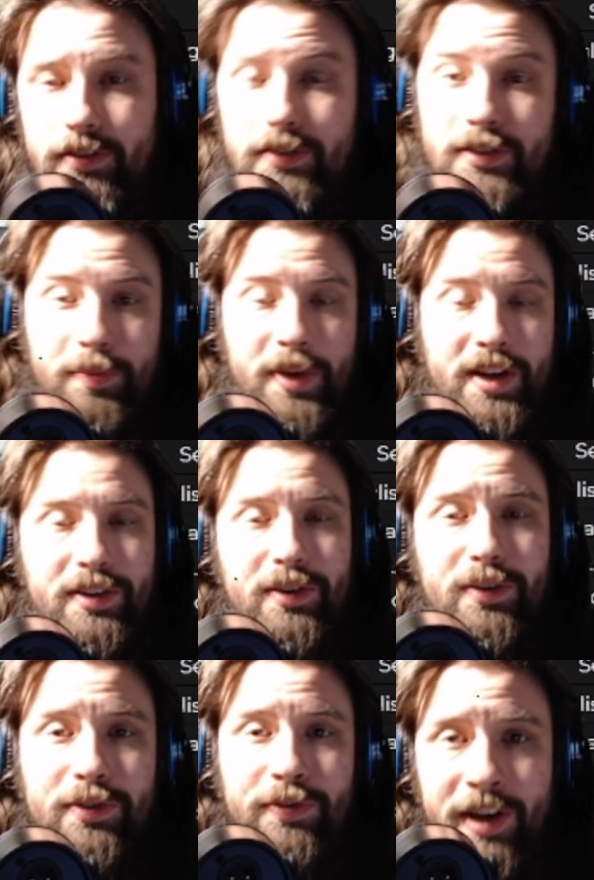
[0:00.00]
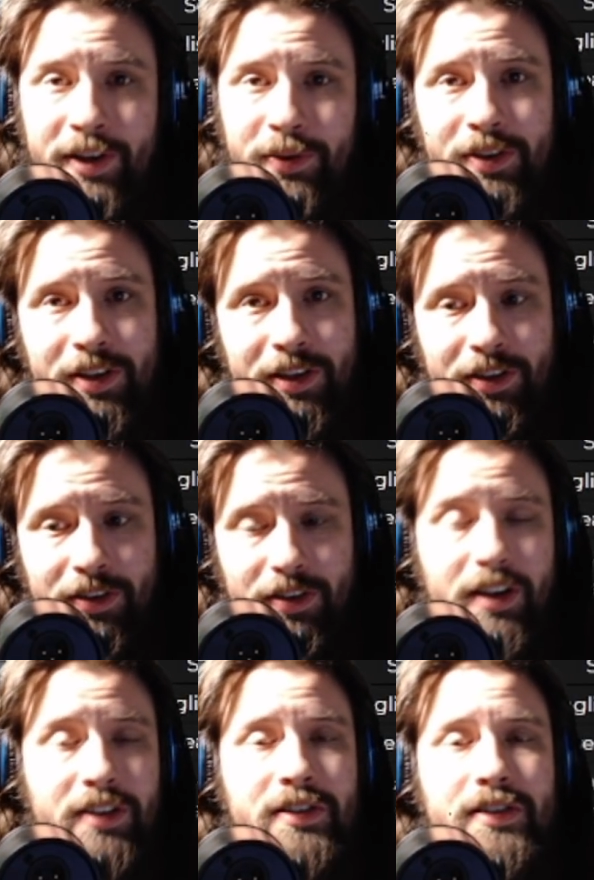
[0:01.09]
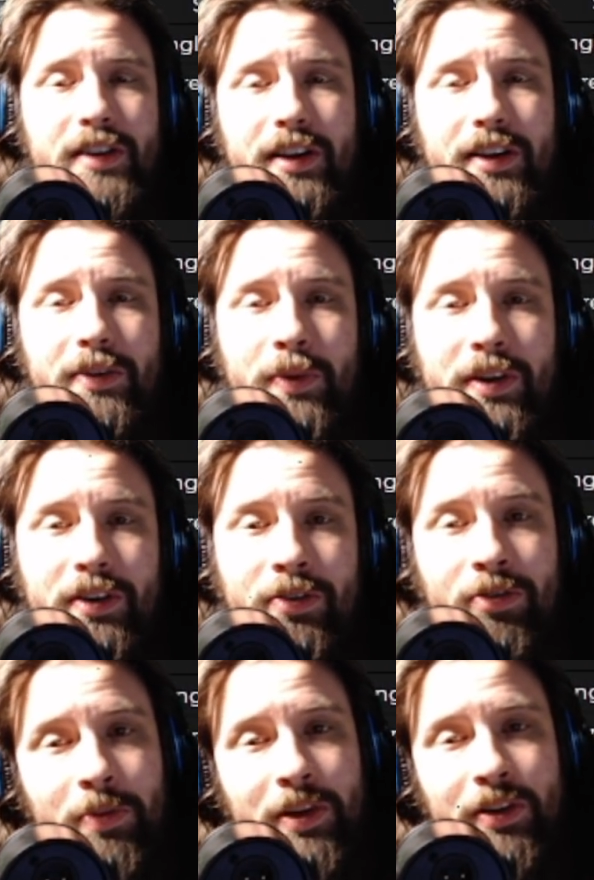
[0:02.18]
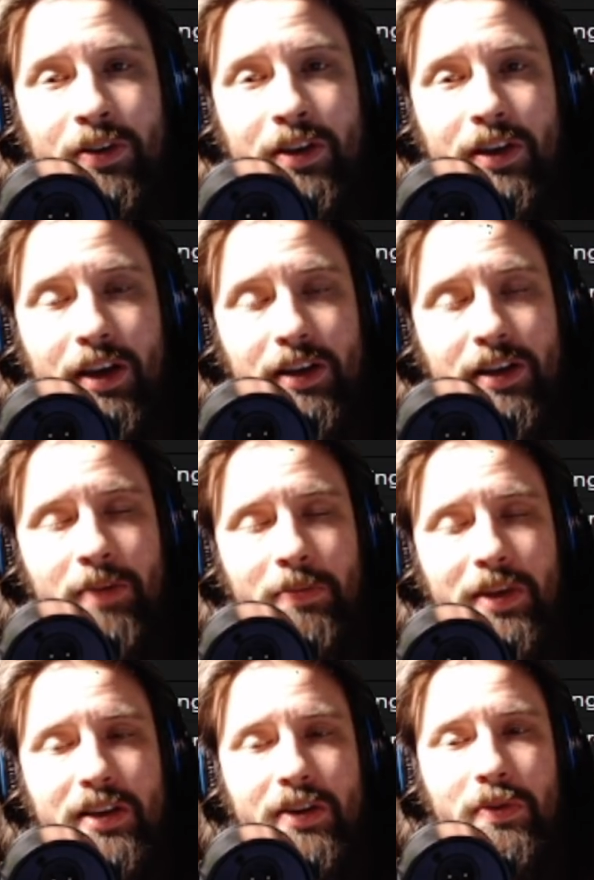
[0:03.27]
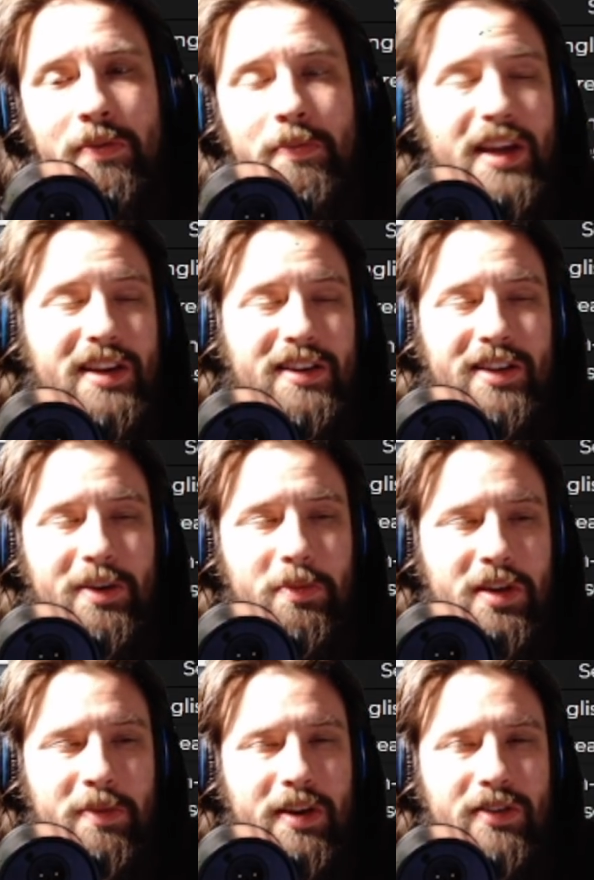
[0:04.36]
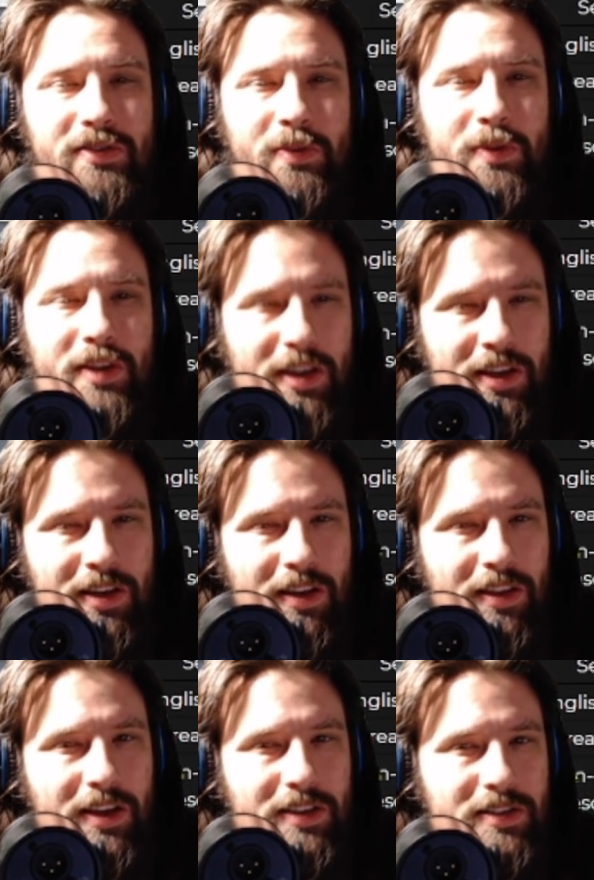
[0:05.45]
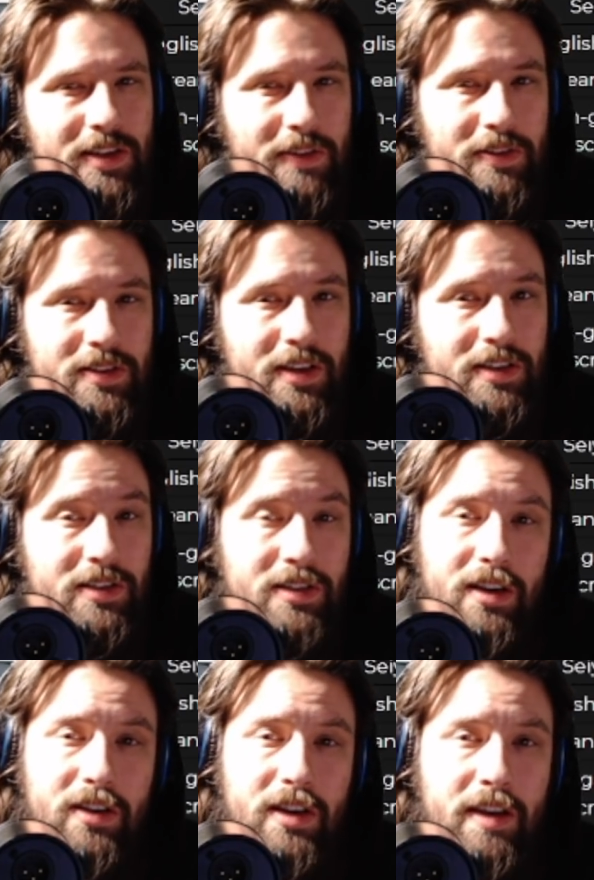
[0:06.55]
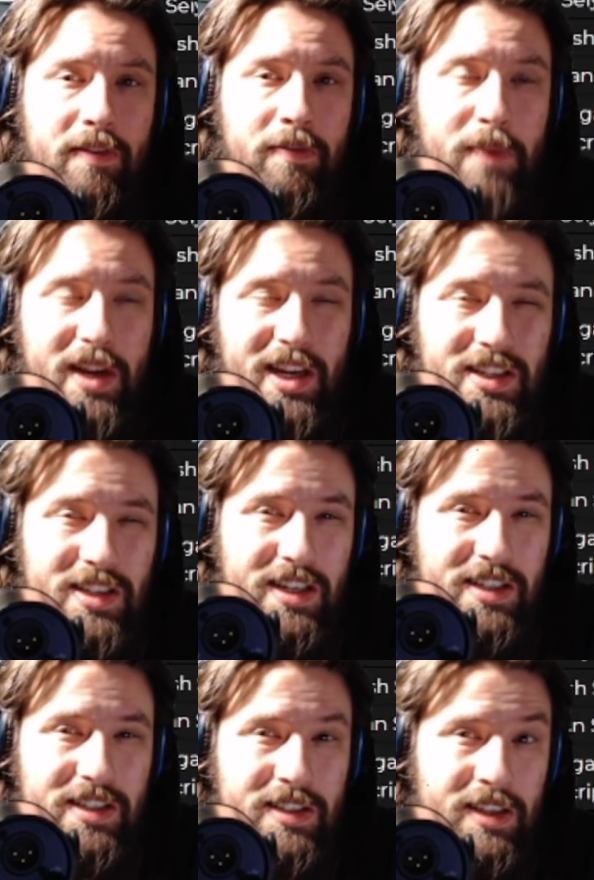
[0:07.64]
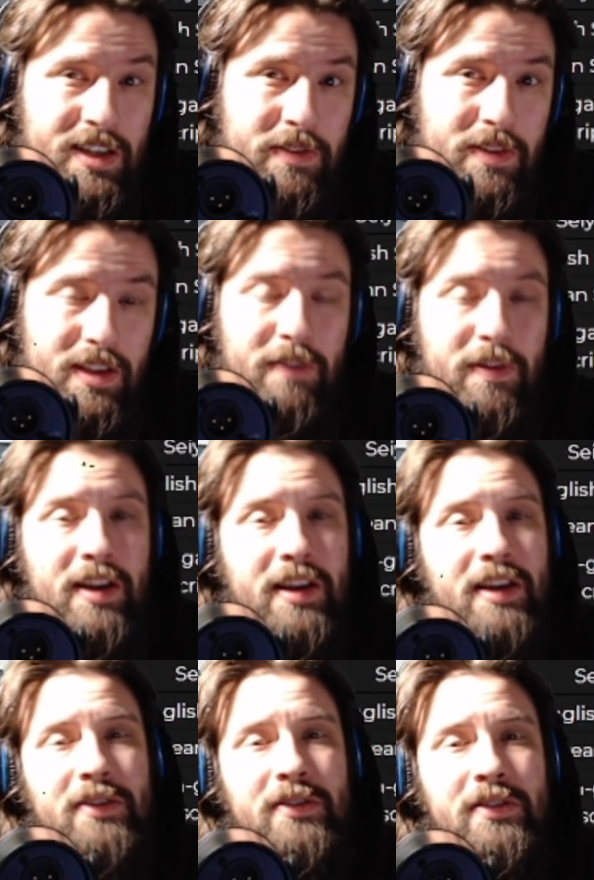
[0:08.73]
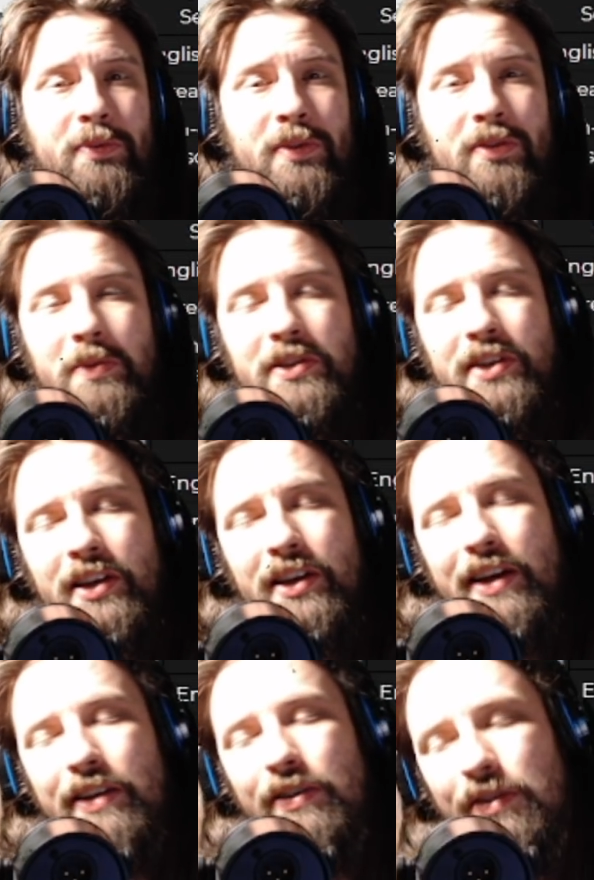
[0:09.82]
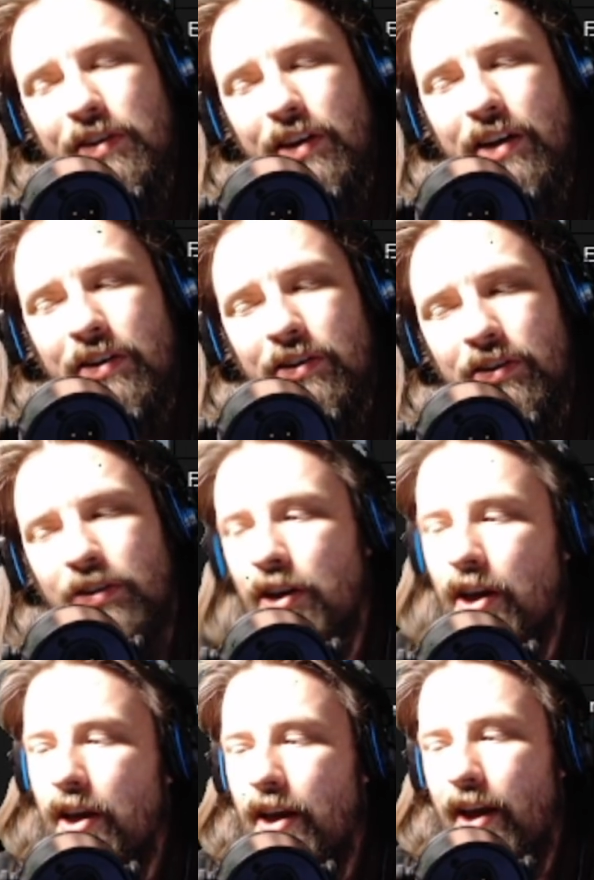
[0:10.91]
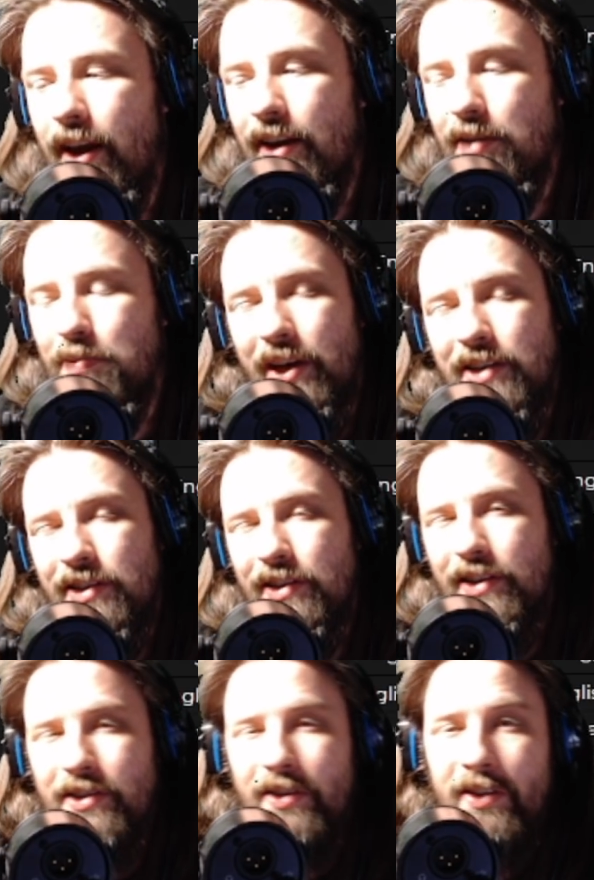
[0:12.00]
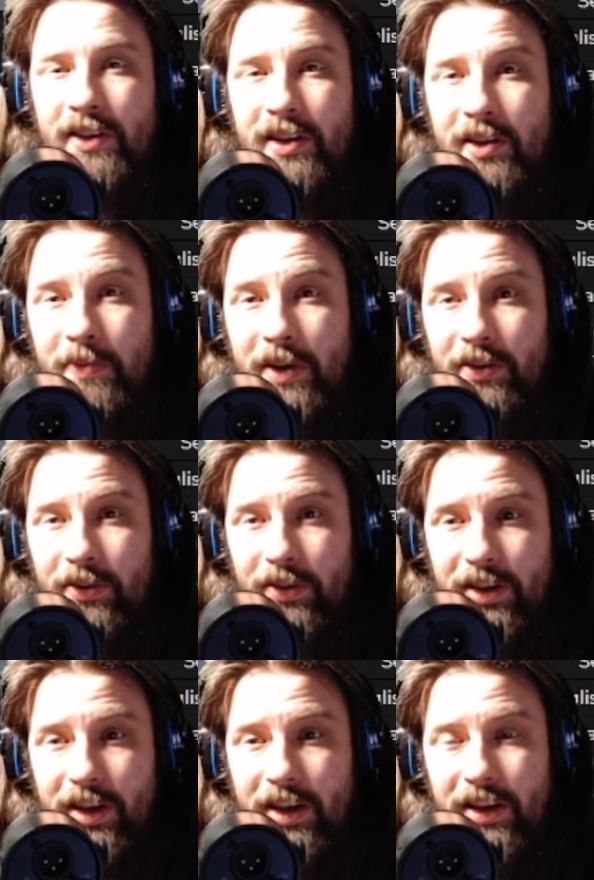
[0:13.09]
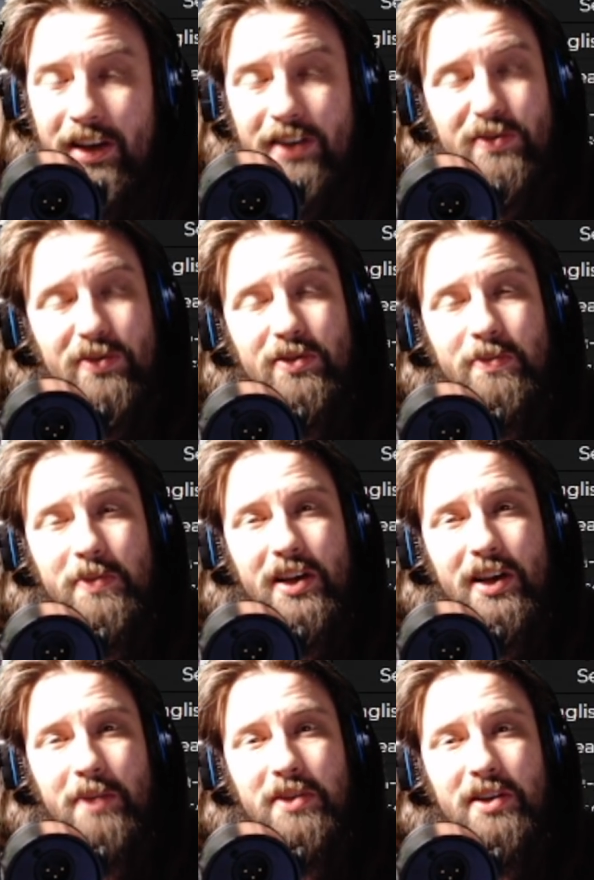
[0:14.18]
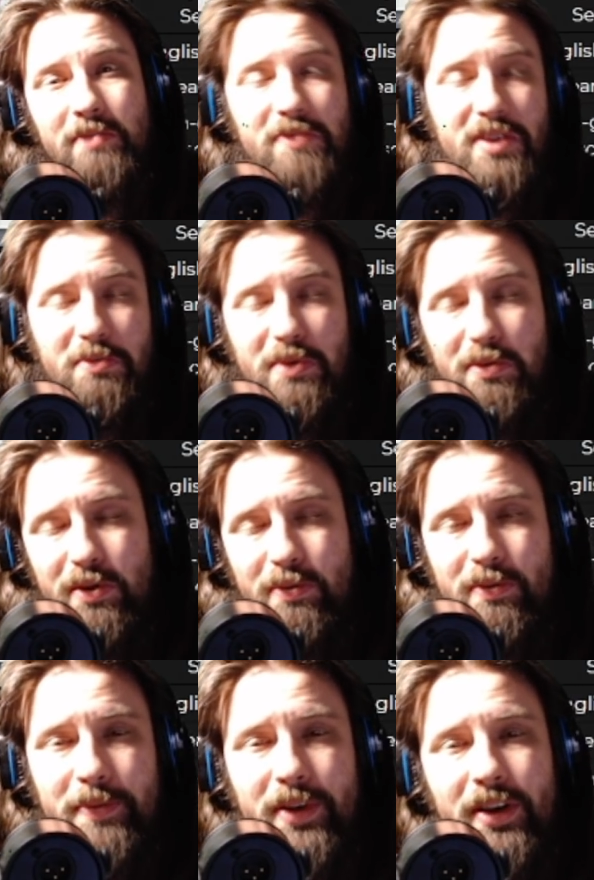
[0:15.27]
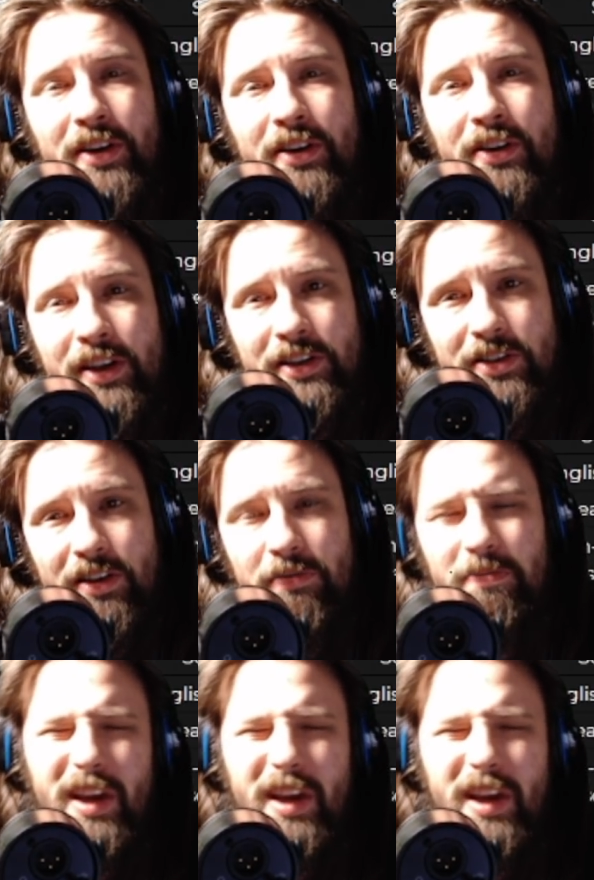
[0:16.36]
So my dude's Valkyrja, and today we are going to be looking at Yae Miko with beta coming about to an end. I think it's safe to say she's not going to have many changes left, if any at all. We're going to be taking a look at her and basically talking about her kit and should you be hyped up, blah, blah, blah, blah, blah, and all that stuff.